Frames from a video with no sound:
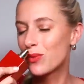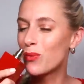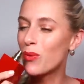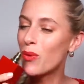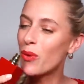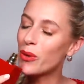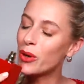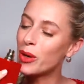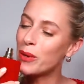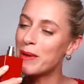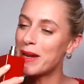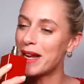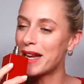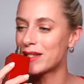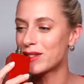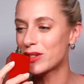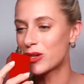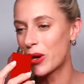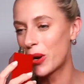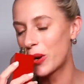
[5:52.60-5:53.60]
warm,
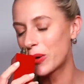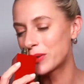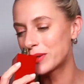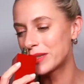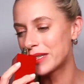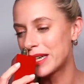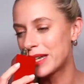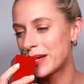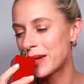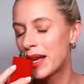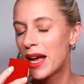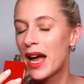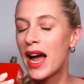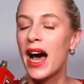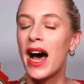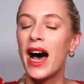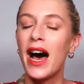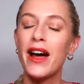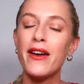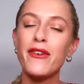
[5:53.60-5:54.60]
it's cozy.
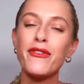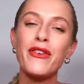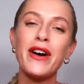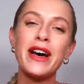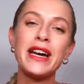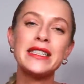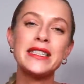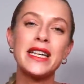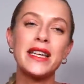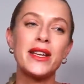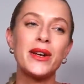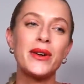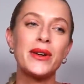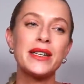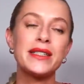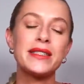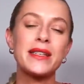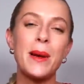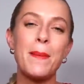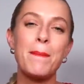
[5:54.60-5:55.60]
I find that there
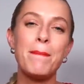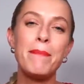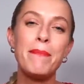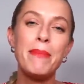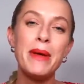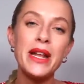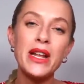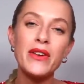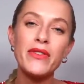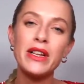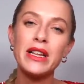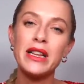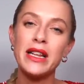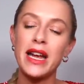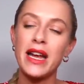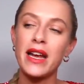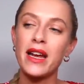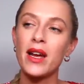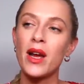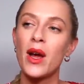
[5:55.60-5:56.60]
is a bit of a
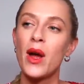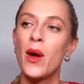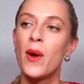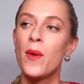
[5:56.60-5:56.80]
link